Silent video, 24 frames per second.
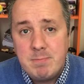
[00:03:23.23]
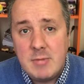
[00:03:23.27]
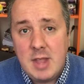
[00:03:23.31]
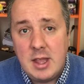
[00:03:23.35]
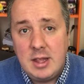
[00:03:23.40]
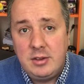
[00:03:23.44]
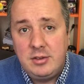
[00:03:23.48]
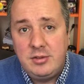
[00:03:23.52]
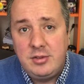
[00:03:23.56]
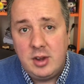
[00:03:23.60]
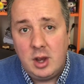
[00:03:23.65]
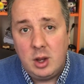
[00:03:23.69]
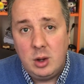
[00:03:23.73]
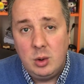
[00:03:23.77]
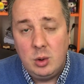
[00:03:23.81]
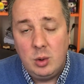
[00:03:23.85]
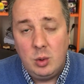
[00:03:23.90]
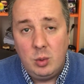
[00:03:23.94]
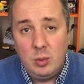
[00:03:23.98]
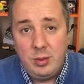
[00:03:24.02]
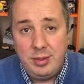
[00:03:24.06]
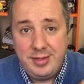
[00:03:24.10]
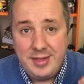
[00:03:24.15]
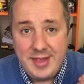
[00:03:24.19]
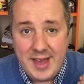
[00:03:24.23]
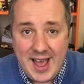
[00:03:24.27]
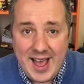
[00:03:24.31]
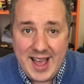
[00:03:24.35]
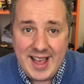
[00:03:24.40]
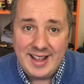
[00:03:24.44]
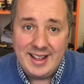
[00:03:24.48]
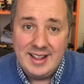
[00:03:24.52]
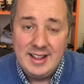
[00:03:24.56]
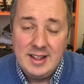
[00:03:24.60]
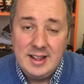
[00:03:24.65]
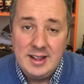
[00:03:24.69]
And so
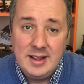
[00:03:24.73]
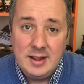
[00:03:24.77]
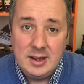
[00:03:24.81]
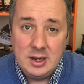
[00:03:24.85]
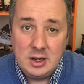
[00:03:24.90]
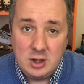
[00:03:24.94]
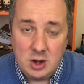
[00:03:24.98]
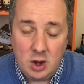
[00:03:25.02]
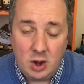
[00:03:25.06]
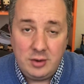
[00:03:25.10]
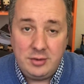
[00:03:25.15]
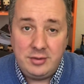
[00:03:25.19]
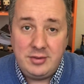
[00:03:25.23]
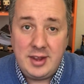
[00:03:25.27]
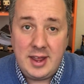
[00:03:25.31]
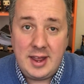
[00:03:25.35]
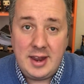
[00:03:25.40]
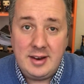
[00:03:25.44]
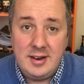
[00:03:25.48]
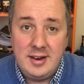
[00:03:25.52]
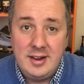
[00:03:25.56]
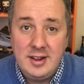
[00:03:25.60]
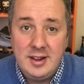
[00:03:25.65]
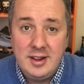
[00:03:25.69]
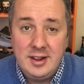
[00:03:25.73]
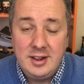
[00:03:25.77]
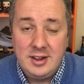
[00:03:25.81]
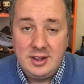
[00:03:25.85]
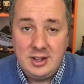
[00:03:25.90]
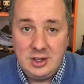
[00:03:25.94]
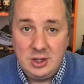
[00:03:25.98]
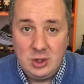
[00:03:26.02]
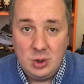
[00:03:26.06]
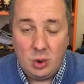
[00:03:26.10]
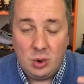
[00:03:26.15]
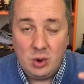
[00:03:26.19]
that content,
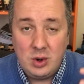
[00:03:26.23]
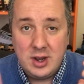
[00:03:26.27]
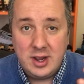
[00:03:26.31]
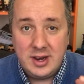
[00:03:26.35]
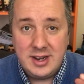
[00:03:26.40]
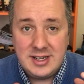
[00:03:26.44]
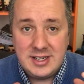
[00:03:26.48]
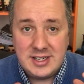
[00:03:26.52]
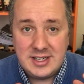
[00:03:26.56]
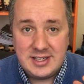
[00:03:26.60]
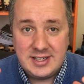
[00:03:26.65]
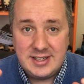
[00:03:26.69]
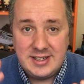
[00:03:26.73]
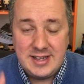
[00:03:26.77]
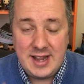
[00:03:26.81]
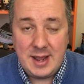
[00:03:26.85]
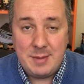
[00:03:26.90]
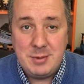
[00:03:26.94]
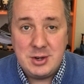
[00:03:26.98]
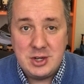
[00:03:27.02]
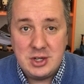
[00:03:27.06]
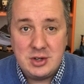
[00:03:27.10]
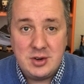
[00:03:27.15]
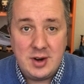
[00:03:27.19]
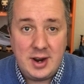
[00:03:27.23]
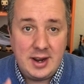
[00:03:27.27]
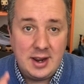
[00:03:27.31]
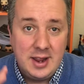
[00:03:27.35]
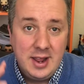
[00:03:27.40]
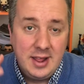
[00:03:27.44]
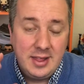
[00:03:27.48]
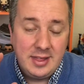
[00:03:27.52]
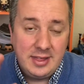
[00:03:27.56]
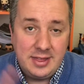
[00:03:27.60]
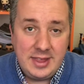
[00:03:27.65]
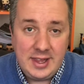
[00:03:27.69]
you're going to just demonstrate
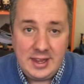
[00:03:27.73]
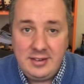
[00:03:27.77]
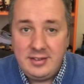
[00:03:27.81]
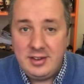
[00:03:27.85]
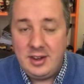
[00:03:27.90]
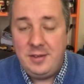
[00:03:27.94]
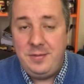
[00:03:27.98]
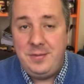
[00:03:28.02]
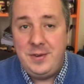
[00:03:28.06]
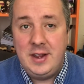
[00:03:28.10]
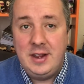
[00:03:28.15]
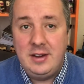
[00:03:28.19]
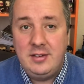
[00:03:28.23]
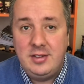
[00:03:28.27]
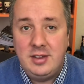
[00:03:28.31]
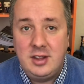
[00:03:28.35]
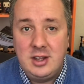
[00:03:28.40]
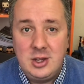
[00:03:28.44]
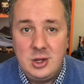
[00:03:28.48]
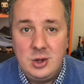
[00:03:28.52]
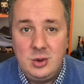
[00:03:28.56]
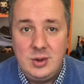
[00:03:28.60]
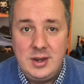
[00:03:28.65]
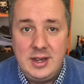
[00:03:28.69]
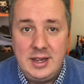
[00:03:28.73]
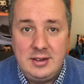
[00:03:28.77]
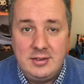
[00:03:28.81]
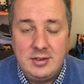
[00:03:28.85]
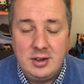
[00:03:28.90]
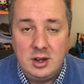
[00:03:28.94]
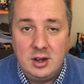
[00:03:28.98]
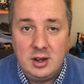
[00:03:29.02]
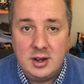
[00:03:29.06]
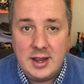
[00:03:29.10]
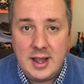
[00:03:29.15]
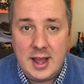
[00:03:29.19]
these are the things that you need
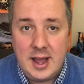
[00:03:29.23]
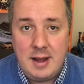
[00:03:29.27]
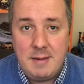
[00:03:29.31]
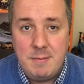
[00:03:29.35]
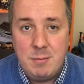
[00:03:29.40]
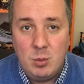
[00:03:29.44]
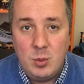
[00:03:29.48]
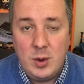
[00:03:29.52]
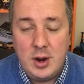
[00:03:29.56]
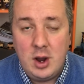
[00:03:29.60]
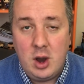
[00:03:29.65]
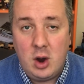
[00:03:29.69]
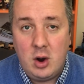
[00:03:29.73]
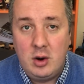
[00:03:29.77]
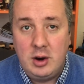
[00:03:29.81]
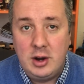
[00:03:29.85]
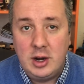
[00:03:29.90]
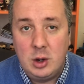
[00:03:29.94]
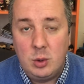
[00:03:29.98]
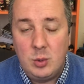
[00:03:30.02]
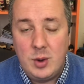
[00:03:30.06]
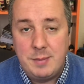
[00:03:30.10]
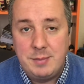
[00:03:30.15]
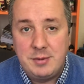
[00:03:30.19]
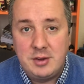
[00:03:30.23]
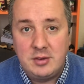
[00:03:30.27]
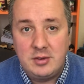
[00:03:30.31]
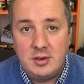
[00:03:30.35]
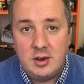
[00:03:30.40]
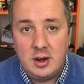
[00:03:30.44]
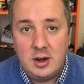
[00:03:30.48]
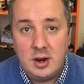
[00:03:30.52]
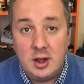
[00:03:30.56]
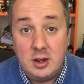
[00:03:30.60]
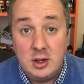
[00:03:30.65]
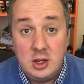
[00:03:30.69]
to look at when hiring a web
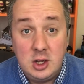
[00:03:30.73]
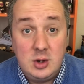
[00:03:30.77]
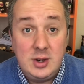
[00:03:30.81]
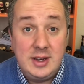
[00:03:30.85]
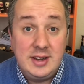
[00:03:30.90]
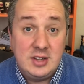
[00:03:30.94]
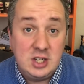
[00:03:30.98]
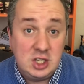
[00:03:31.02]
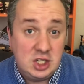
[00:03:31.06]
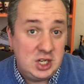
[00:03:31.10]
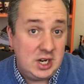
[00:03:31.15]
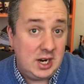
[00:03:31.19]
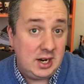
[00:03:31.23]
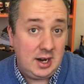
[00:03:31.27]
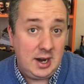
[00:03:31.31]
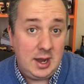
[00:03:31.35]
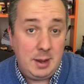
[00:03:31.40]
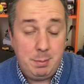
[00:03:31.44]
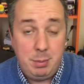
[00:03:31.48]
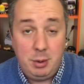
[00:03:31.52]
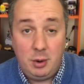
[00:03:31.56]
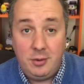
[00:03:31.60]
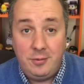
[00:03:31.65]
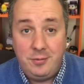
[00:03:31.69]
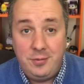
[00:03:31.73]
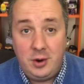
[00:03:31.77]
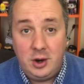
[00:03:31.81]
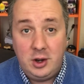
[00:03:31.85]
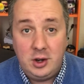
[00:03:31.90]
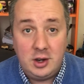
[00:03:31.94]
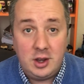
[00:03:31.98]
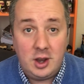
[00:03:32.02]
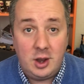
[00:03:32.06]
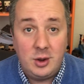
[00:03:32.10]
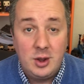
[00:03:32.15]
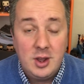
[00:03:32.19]
designer. You need to check their
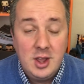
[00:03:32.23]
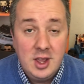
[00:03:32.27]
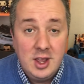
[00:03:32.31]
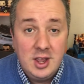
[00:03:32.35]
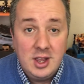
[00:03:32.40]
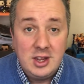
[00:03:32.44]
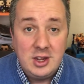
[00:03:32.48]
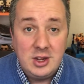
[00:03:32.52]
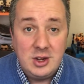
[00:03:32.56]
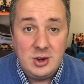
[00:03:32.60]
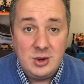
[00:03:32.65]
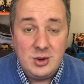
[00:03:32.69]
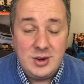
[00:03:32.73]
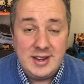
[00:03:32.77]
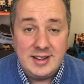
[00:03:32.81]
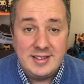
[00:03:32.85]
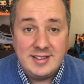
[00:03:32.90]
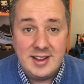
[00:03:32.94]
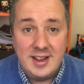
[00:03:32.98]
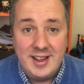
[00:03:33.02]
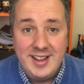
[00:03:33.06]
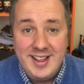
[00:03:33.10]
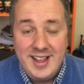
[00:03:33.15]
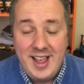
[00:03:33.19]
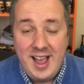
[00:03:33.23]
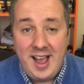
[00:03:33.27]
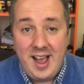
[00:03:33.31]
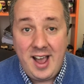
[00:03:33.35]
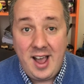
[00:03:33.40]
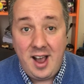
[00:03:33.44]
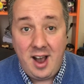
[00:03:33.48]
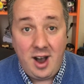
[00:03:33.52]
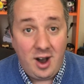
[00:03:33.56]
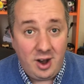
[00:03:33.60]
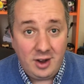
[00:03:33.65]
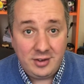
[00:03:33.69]
portfolio. You need to
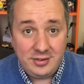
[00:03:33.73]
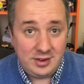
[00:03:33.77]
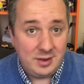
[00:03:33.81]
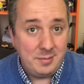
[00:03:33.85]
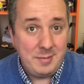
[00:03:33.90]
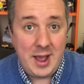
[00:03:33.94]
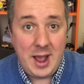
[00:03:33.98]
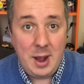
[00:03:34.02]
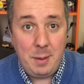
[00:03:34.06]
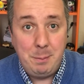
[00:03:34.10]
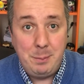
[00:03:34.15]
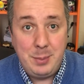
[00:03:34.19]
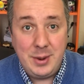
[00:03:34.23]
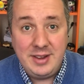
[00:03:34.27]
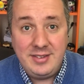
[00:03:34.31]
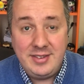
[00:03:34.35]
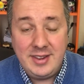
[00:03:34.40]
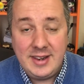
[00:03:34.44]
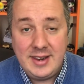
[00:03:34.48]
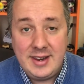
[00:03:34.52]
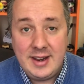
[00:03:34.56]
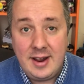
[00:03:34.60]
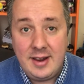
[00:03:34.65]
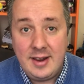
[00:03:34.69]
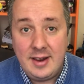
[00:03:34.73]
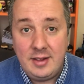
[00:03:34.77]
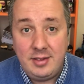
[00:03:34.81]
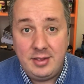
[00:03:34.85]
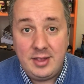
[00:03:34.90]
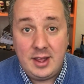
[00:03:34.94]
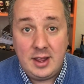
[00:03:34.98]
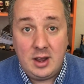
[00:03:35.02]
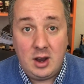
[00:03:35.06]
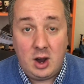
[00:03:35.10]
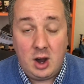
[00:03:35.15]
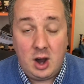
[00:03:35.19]
ask them how busy
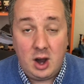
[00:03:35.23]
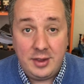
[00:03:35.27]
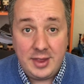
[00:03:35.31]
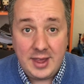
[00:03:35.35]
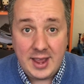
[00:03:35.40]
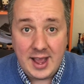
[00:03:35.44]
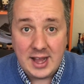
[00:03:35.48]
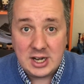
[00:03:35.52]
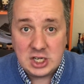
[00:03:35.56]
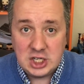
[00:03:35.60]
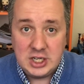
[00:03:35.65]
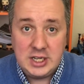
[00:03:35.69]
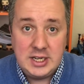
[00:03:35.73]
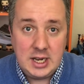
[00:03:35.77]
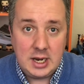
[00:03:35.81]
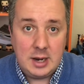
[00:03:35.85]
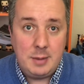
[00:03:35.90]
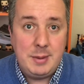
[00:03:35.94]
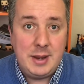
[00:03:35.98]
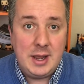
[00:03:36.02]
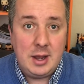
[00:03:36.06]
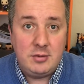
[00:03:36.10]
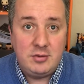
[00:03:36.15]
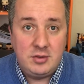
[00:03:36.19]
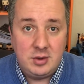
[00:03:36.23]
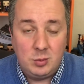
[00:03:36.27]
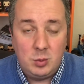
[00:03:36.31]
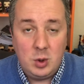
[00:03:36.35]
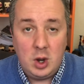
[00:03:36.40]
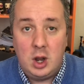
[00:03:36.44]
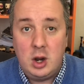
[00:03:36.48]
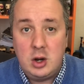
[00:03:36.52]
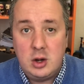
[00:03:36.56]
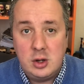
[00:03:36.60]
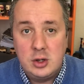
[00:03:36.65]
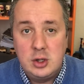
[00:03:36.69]
they are. Are they actually going to be able to
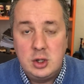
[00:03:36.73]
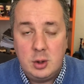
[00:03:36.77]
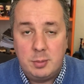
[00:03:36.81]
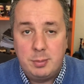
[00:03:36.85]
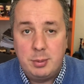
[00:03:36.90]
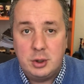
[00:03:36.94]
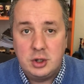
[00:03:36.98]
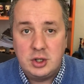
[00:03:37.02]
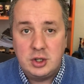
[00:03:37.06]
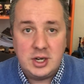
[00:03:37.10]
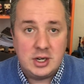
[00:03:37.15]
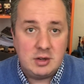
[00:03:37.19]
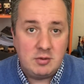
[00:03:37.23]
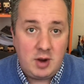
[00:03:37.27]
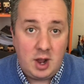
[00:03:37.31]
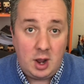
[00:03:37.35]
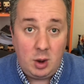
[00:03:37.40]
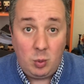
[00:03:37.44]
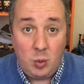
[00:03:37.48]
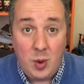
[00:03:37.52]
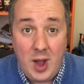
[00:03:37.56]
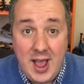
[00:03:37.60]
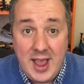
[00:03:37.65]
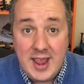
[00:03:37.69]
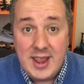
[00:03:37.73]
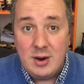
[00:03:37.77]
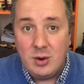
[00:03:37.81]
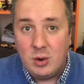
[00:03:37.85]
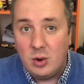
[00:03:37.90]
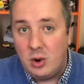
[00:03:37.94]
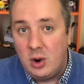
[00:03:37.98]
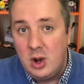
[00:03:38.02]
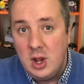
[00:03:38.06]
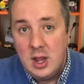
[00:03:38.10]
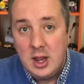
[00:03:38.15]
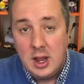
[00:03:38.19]
work on your project right away,
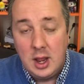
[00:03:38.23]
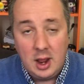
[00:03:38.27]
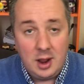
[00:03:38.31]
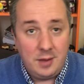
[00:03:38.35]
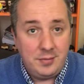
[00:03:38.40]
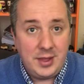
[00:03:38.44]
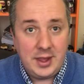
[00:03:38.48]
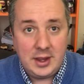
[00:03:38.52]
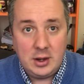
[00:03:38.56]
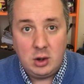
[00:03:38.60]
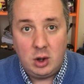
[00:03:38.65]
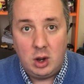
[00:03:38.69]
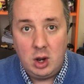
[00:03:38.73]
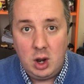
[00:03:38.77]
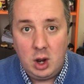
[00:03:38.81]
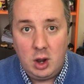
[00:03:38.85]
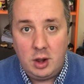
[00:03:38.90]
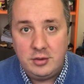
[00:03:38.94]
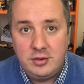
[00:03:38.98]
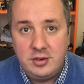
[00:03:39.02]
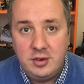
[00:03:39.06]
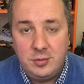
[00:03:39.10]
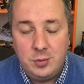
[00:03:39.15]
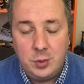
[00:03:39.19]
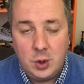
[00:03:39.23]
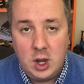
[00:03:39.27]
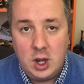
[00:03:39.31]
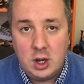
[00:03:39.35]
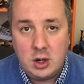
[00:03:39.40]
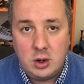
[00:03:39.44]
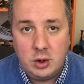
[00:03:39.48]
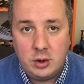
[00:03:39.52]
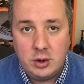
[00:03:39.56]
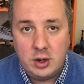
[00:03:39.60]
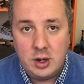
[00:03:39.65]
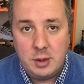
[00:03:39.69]
or have they got lots of
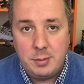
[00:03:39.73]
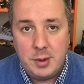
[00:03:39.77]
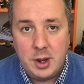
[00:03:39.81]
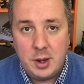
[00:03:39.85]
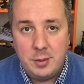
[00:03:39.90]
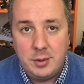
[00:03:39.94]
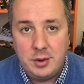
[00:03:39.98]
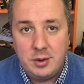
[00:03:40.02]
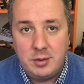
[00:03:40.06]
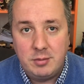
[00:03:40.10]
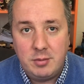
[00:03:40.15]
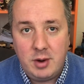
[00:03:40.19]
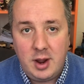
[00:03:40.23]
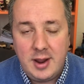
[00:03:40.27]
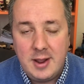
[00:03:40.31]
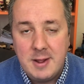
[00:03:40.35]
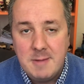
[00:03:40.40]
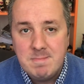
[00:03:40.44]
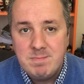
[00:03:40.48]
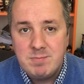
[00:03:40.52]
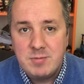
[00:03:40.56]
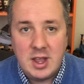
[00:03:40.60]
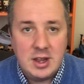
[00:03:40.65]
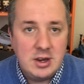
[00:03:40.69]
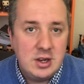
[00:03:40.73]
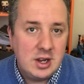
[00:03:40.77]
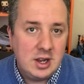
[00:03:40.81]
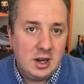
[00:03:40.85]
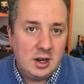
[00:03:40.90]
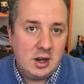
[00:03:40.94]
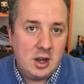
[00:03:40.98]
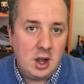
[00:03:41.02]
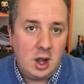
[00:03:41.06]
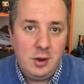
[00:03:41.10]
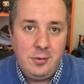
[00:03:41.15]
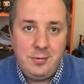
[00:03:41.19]
work on at the moment, right? And you're going
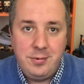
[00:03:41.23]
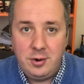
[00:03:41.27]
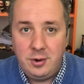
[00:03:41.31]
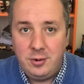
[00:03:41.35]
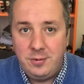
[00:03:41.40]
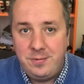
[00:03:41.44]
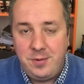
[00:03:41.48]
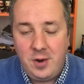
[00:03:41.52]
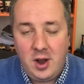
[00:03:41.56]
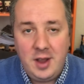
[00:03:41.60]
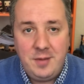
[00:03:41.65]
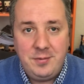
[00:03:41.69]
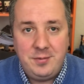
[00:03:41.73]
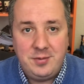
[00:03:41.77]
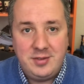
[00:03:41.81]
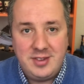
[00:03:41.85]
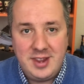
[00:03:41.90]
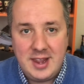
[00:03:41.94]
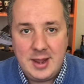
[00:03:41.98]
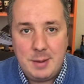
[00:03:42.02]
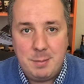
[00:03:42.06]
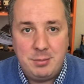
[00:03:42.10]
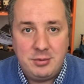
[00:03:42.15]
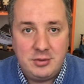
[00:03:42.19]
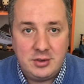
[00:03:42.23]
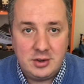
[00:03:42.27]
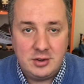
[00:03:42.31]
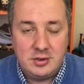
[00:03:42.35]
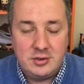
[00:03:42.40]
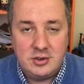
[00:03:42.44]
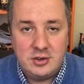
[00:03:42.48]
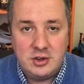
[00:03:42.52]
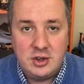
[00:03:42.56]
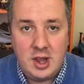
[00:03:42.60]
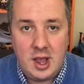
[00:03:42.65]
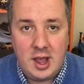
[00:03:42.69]
to go through five tips and
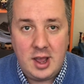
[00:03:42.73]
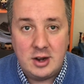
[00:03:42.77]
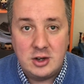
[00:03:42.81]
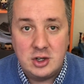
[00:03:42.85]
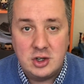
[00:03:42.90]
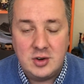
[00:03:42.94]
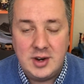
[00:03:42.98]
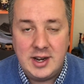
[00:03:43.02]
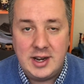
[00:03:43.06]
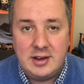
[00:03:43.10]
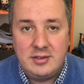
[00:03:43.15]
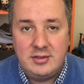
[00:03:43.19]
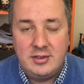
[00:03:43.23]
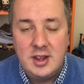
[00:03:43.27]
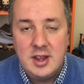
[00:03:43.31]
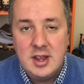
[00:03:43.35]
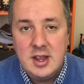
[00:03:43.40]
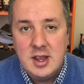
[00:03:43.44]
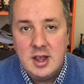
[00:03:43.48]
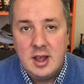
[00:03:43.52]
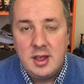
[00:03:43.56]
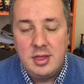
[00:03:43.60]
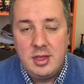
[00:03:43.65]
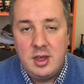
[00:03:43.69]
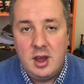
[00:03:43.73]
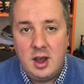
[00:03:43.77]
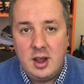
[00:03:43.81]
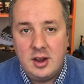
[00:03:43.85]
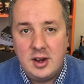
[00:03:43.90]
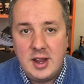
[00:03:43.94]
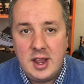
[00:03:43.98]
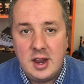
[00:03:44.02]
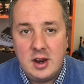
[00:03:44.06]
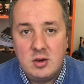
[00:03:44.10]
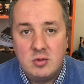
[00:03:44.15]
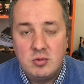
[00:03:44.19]
tricks that
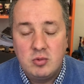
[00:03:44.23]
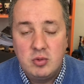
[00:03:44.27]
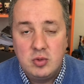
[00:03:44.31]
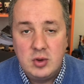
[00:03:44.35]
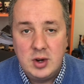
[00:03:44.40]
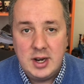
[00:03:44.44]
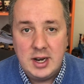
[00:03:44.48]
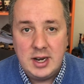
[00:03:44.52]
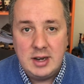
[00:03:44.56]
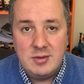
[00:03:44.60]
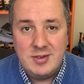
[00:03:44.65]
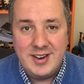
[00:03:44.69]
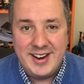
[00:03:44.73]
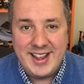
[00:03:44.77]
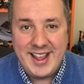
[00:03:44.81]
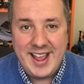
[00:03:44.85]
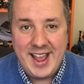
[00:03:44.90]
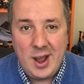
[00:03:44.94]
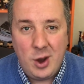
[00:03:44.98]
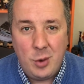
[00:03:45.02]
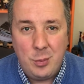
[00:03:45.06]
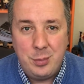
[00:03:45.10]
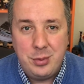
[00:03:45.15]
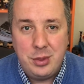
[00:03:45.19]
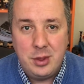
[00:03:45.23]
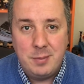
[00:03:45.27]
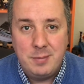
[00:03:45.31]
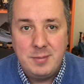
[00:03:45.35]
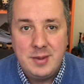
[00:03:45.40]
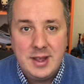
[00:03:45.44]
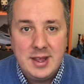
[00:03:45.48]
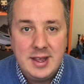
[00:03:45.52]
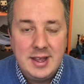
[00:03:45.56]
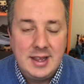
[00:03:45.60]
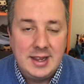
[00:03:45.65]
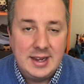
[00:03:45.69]
are going to really, really help
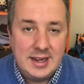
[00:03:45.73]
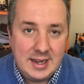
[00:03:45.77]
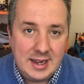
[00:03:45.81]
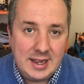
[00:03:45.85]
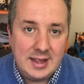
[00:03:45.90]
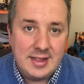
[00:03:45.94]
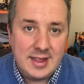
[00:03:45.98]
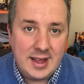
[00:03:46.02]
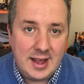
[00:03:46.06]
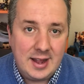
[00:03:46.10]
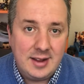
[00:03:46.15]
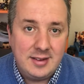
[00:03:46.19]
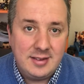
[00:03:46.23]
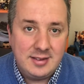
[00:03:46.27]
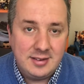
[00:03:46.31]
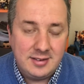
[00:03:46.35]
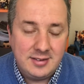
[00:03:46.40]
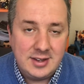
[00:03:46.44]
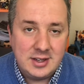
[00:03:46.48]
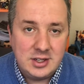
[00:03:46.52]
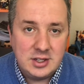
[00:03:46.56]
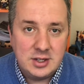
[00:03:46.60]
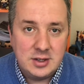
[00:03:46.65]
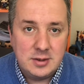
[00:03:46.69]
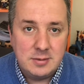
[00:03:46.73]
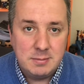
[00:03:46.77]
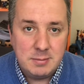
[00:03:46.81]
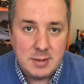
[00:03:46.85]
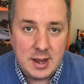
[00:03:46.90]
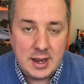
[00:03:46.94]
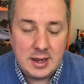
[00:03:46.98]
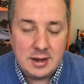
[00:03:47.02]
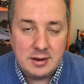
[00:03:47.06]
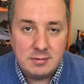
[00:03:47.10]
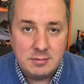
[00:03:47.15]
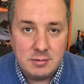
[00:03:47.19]
them get that decision
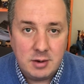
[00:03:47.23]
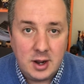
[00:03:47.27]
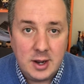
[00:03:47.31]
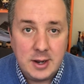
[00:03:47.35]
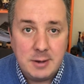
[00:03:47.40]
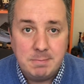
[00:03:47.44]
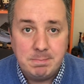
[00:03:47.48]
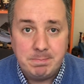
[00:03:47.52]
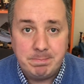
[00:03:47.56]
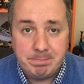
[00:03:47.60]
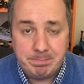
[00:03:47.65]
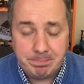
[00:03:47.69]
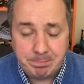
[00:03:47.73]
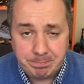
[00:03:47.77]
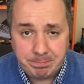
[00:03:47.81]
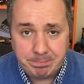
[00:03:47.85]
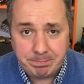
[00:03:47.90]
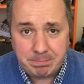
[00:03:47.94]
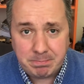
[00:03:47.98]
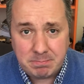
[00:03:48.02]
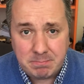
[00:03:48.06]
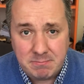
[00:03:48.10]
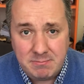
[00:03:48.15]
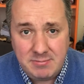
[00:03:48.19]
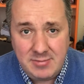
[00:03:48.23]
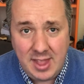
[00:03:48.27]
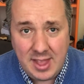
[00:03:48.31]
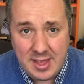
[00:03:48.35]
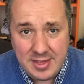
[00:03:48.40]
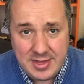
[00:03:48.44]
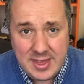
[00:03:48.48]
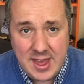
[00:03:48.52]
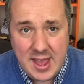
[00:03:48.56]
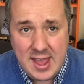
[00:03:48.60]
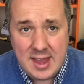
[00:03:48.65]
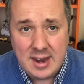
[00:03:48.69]
made, right?
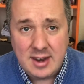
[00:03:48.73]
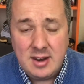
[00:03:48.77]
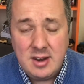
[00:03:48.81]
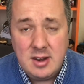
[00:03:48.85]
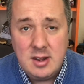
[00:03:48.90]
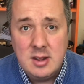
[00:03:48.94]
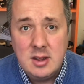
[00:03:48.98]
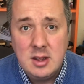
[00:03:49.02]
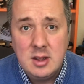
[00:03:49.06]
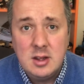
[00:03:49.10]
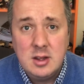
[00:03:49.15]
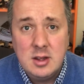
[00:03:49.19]
Then